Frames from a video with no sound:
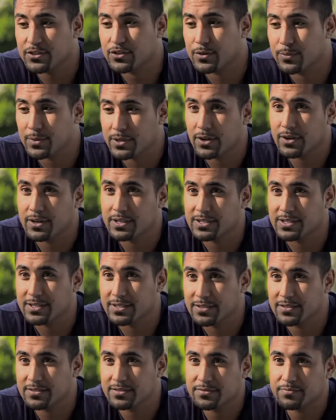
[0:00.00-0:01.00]
criminology
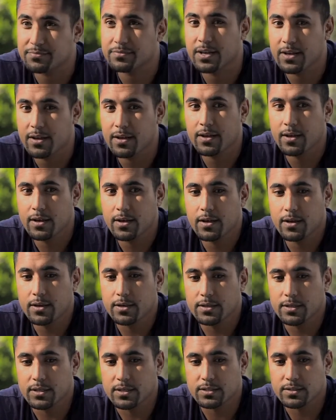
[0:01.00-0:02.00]
is,
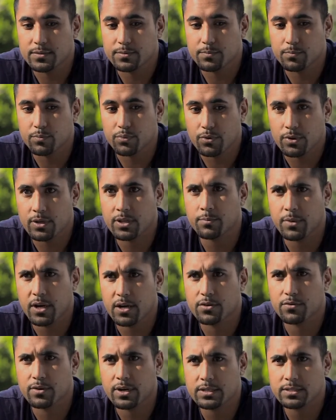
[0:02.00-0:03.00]
yeah, it's broadening my
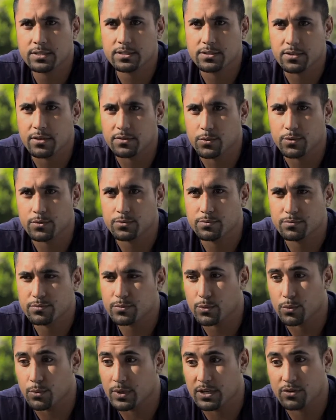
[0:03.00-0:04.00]
horizons on
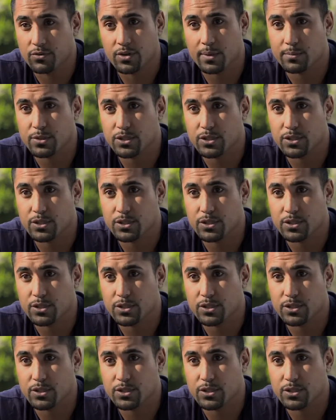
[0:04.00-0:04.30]
the way crime